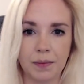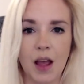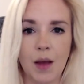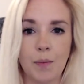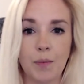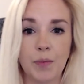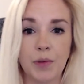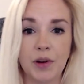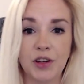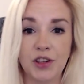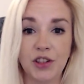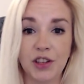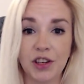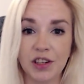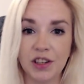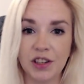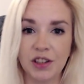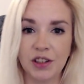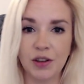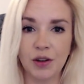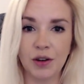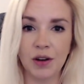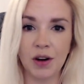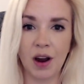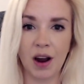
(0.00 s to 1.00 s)
But just
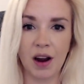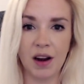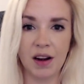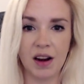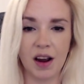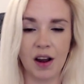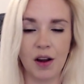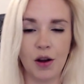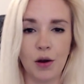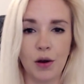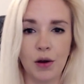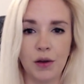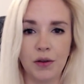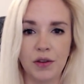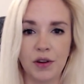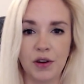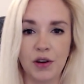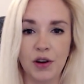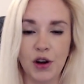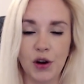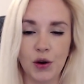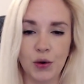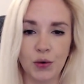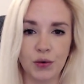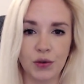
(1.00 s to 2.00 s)
tonight I heard the
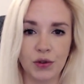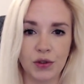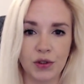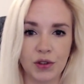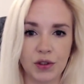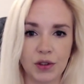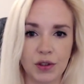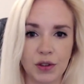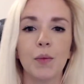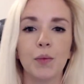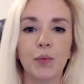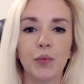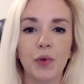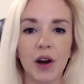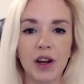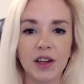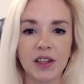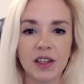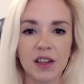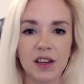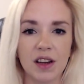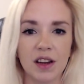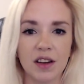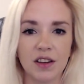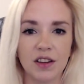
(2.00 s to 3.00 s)
news.
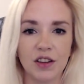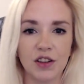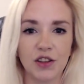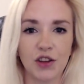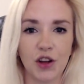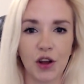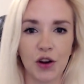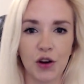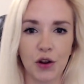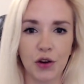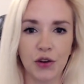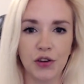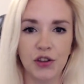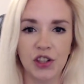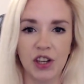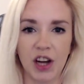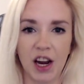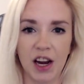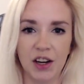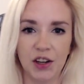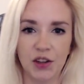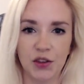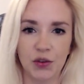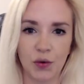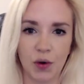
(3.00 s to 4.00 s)
President Donald
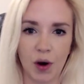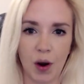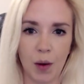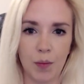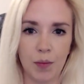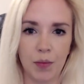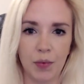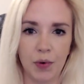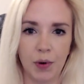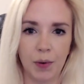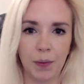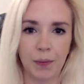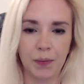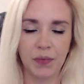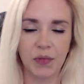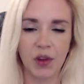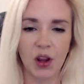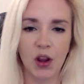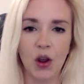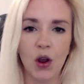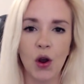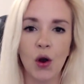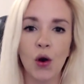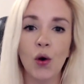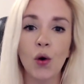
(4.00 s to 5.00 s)
J. Trump,
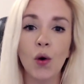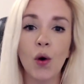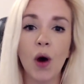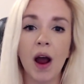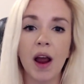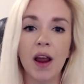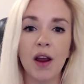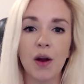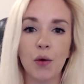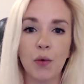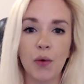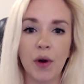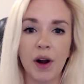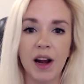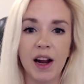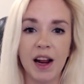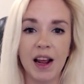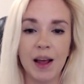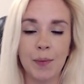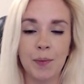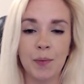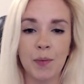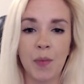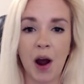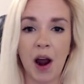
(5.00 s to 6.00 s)
who I already
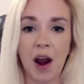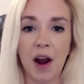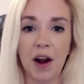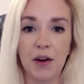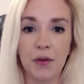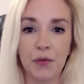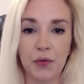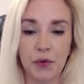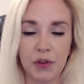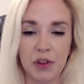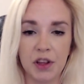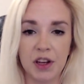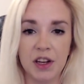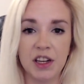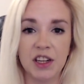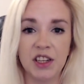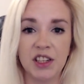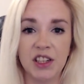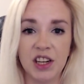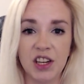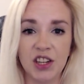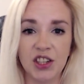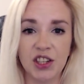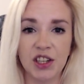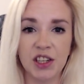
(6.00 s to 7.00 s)
admired for the
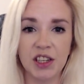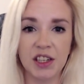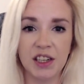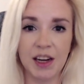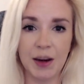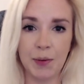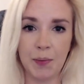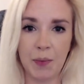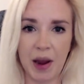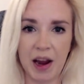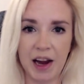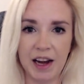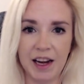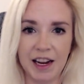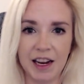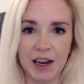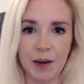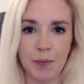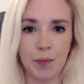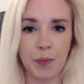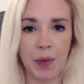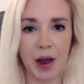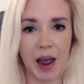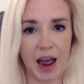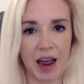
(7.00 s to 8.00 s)
decisions he made in the
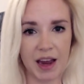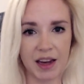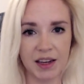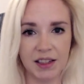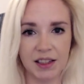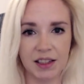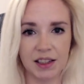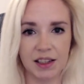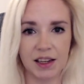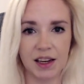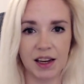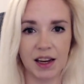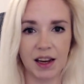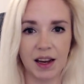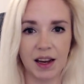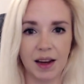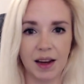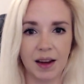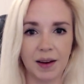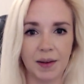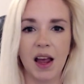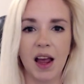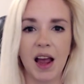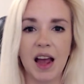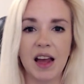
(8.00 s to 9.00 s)
past,
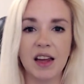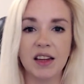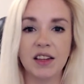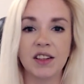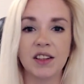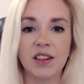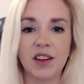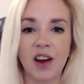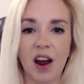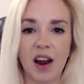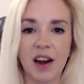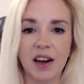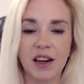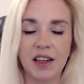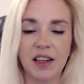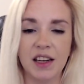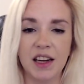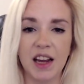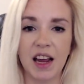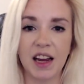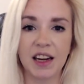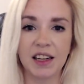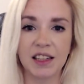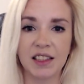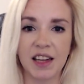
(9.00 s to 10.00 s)
has signed
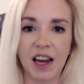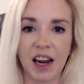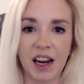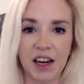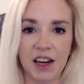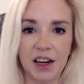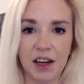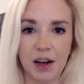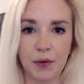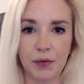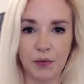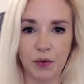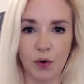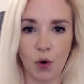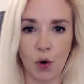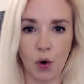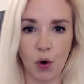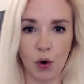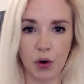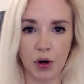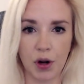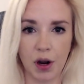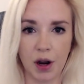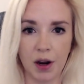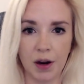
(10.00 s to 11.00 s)
the executive
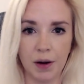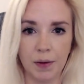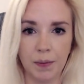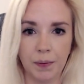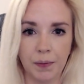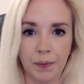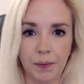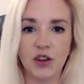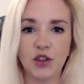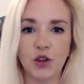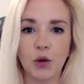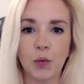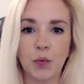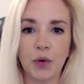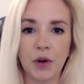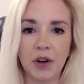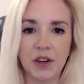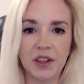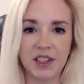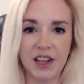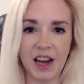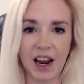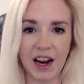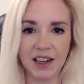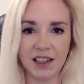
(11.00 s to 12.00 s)
order to
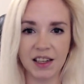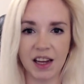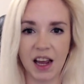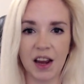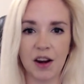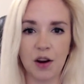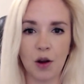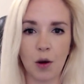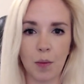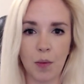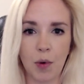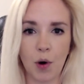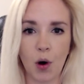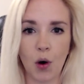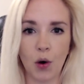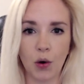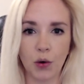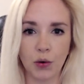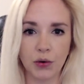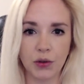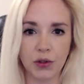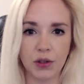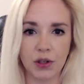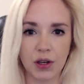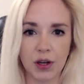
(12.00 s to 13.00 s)
protect and
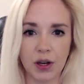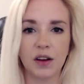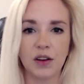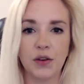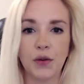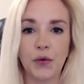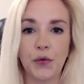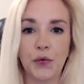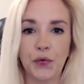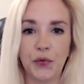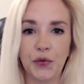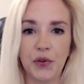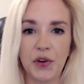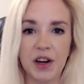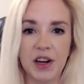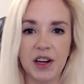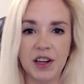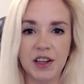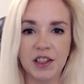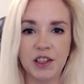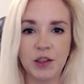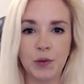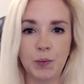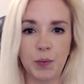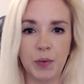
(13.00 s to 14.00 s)
uphold the free
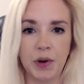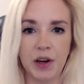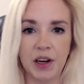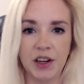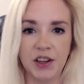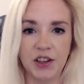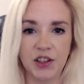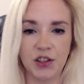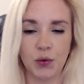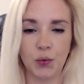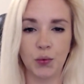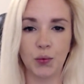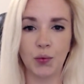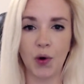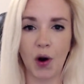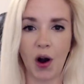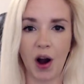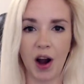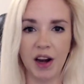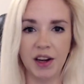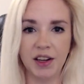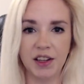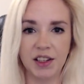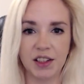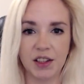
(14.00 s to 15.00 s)
speech
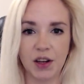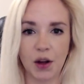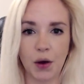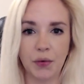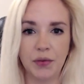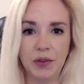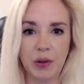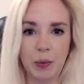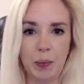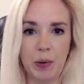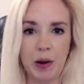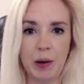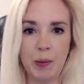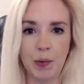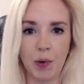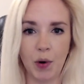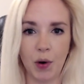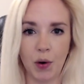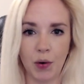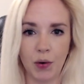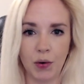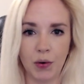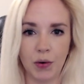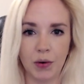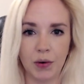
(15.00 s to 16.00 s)
rights of the
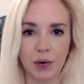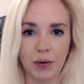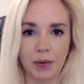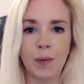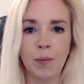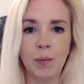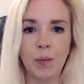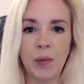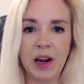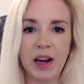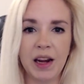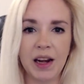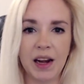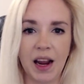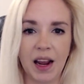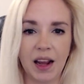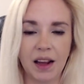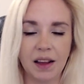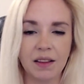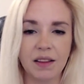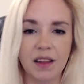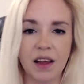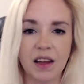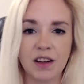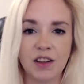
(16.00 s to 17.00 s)
people.
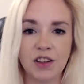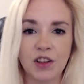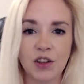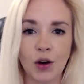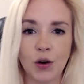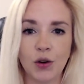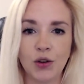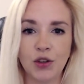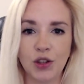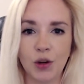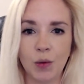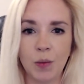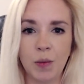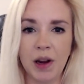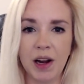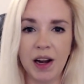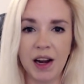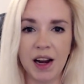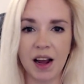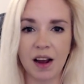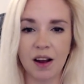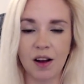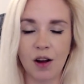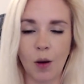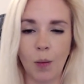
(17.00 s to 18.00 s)
Meaning that social
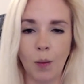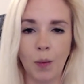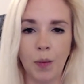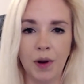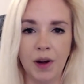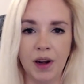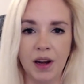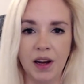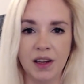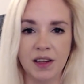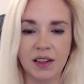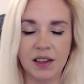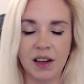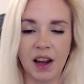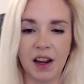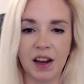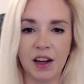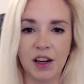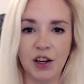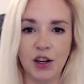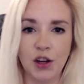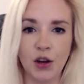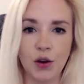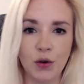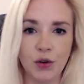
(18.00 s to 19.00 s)
media companies like
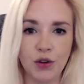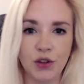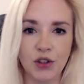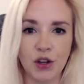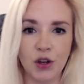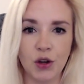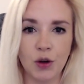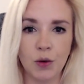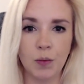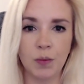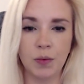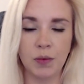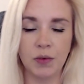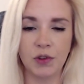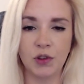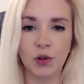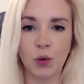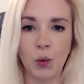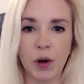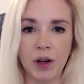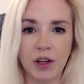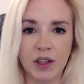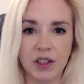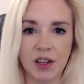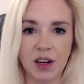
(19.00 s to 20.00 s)
YouTube,
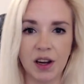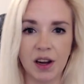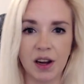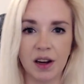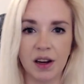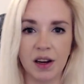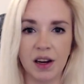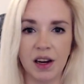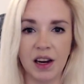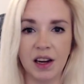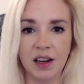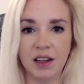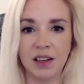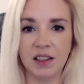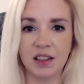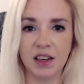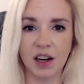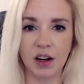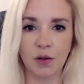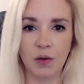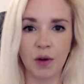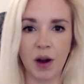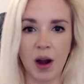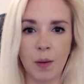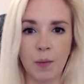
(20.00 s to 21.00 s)
Twitter,
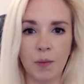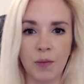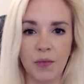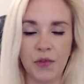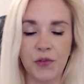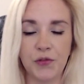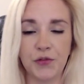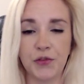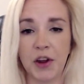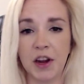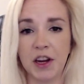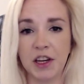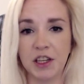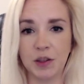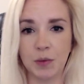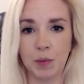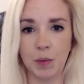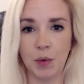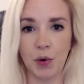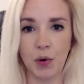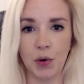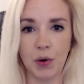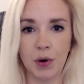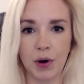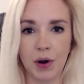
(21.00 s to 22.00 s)
Instagram,
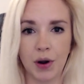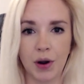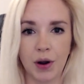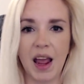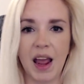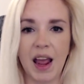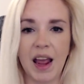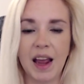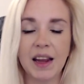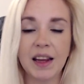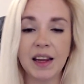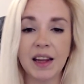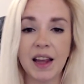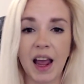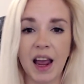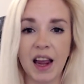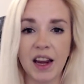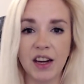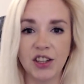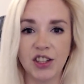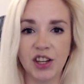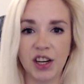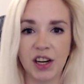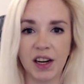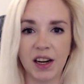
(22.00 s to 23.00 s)
Facebook,
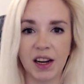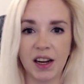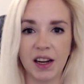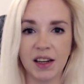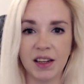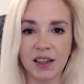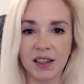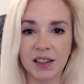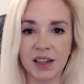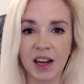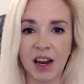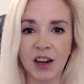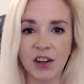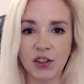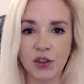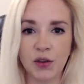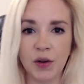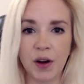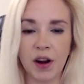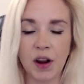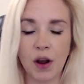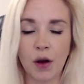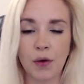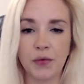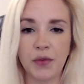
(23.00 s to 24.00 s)
engaging in
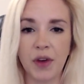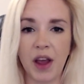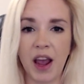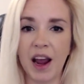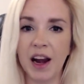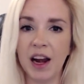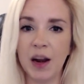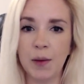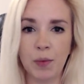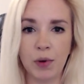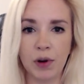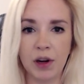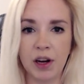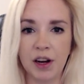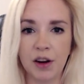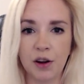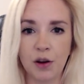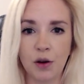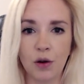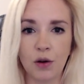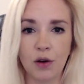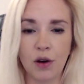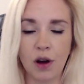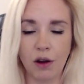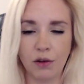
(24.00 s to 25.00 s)
censoring of any
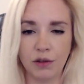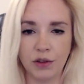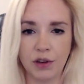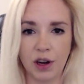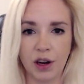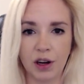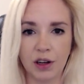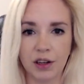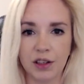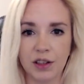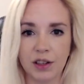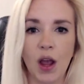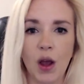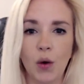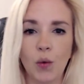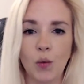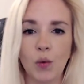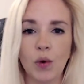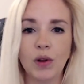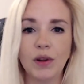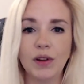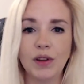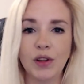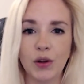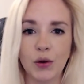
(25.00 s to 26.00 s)
political conduct
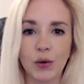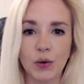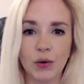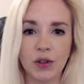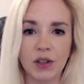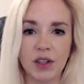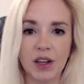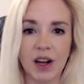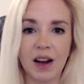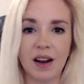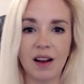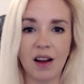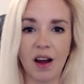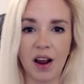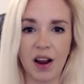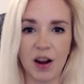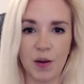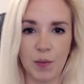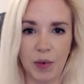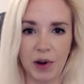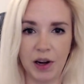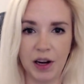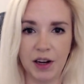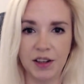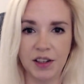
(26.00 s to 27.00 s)
will lose their
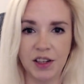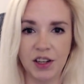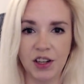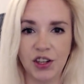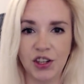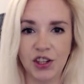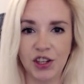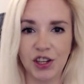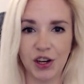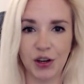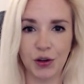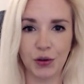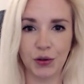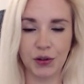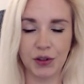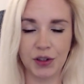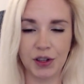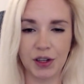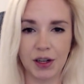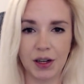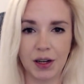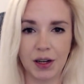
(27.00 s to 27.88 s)
liability shield.